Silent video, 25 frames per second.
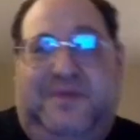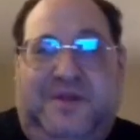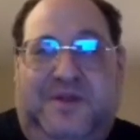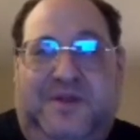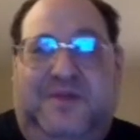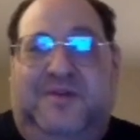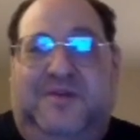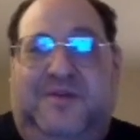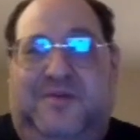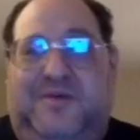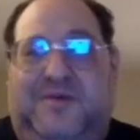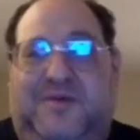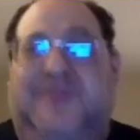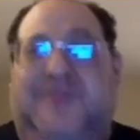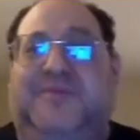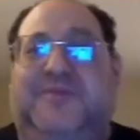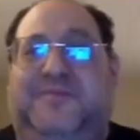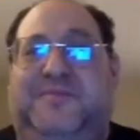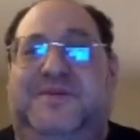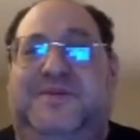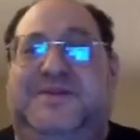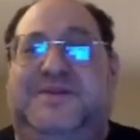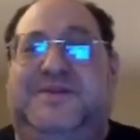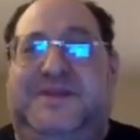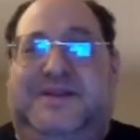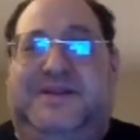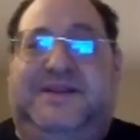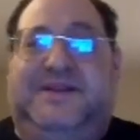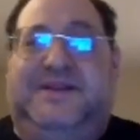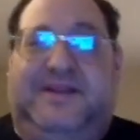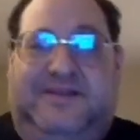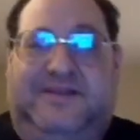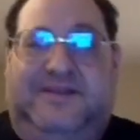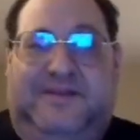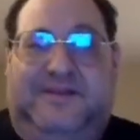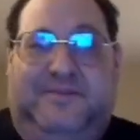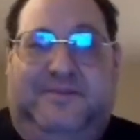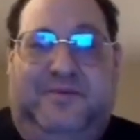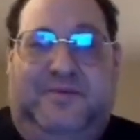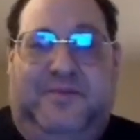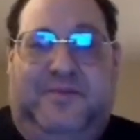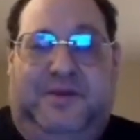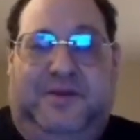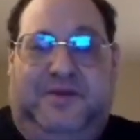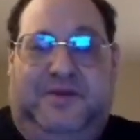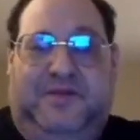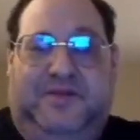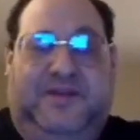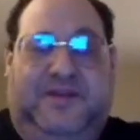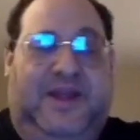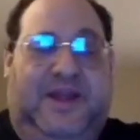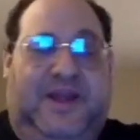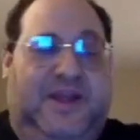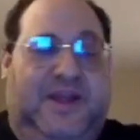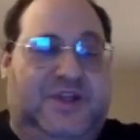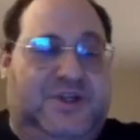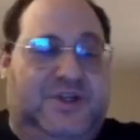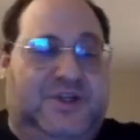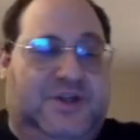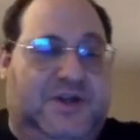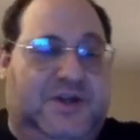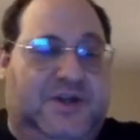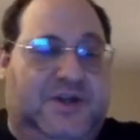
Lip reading: you'll want to present it as a Prometheus gauge.